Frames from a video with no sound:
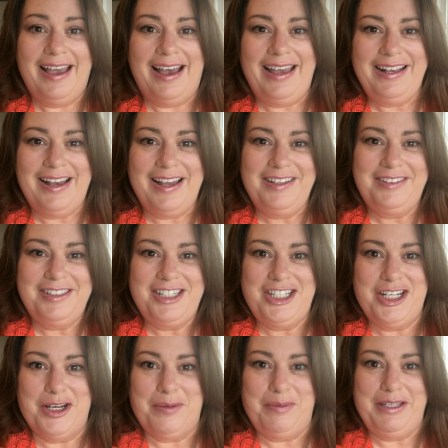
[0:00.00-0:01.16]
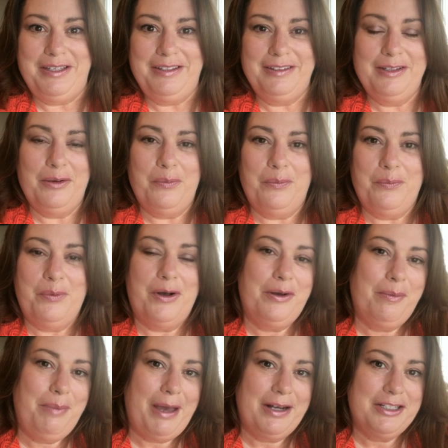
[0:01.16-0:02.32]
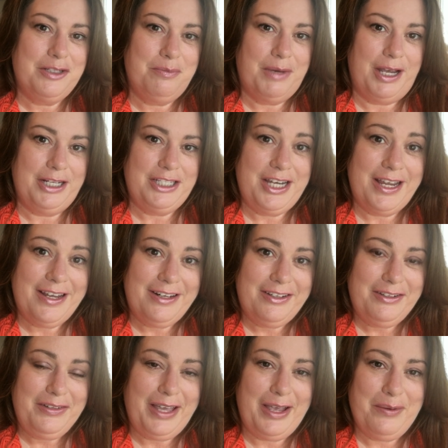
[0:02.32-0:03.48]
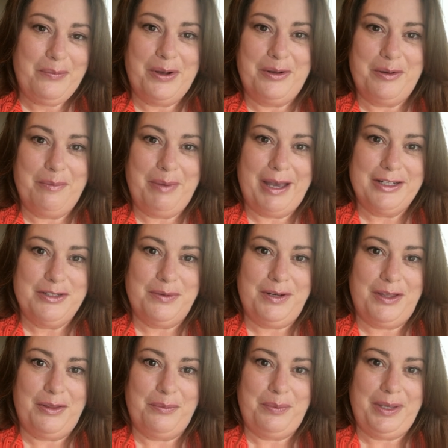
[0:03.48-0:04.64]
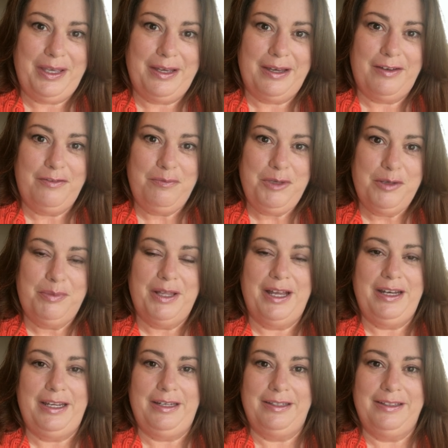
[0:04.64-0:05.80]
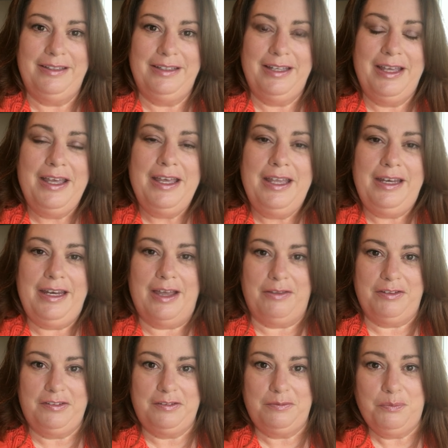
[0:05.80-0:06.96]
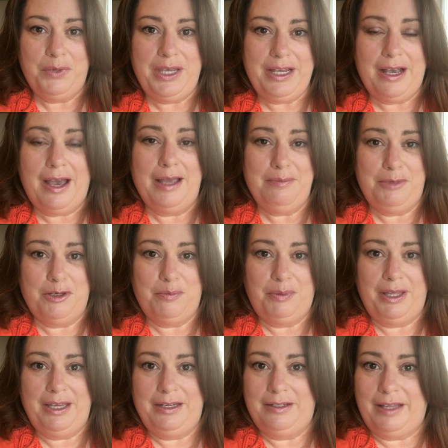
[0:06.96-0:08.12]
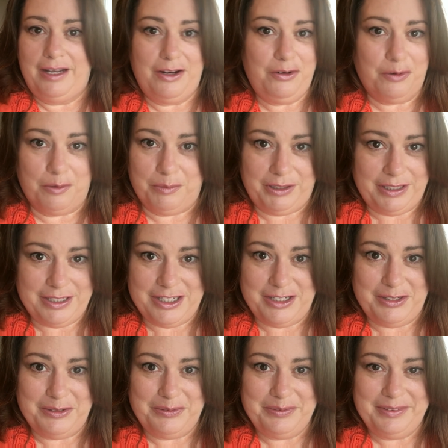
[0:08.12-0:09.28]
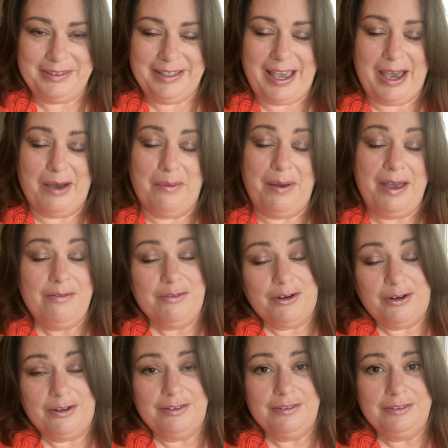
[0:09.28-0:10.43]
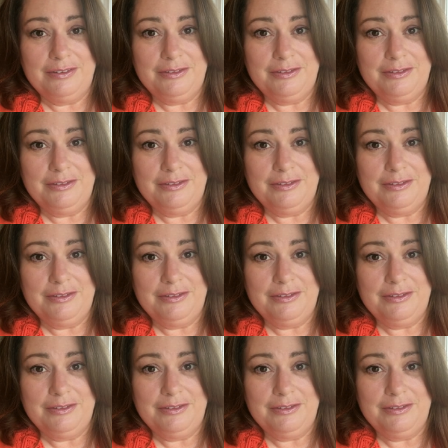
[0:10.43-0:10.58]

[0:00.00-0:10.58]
Hi guys, it's Shelby. Welcome back to my channel and welcome back to another week of meal planning. Now this week I meal planned like I normally do. However,